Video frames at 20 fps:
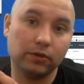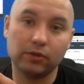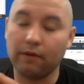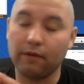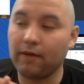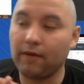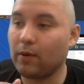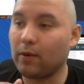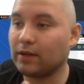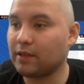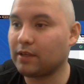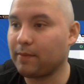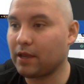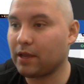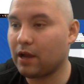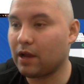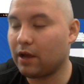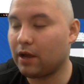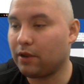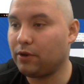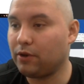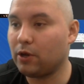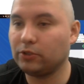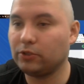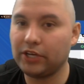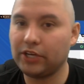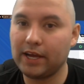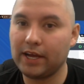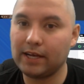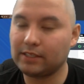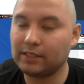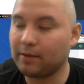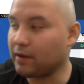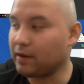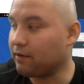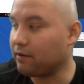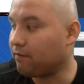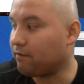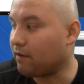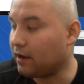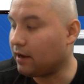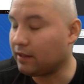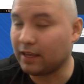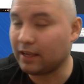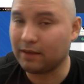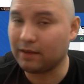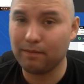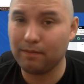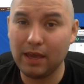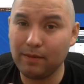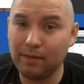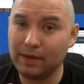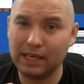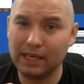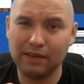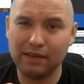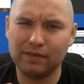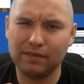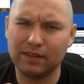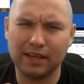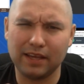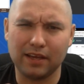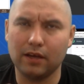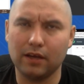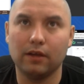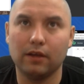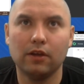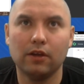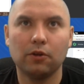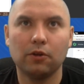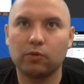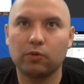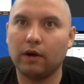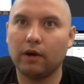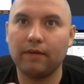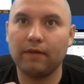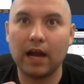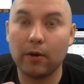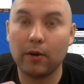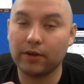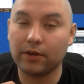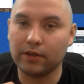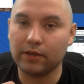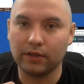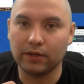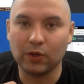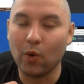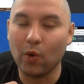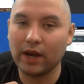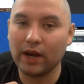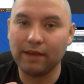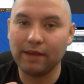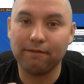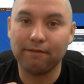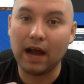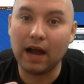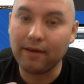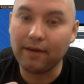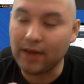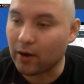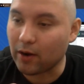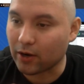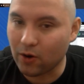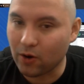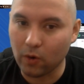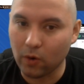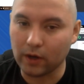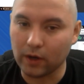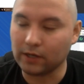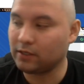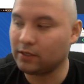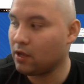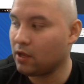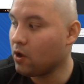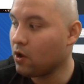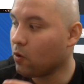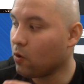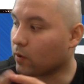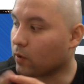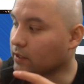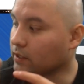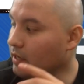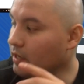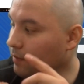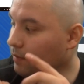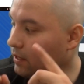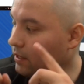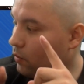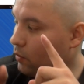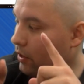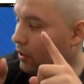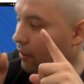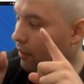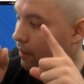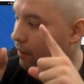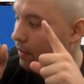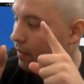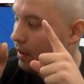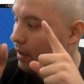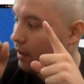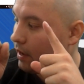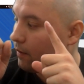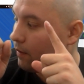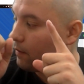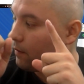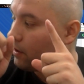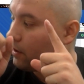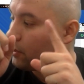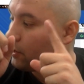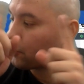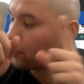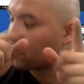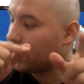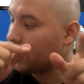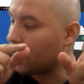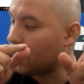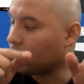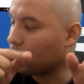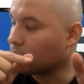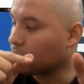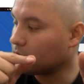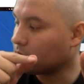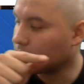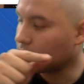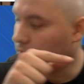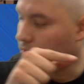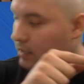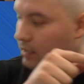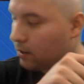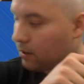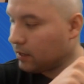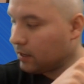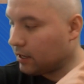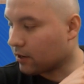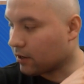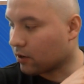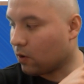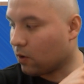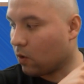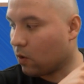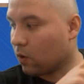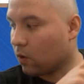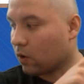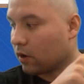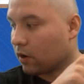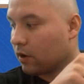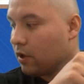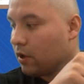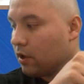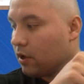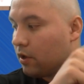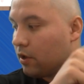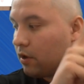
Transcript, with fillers: So if I want something on Node.js, I'm going to find like maybe even like a 12-hour to 25-hour course, where something with Treehouse down here or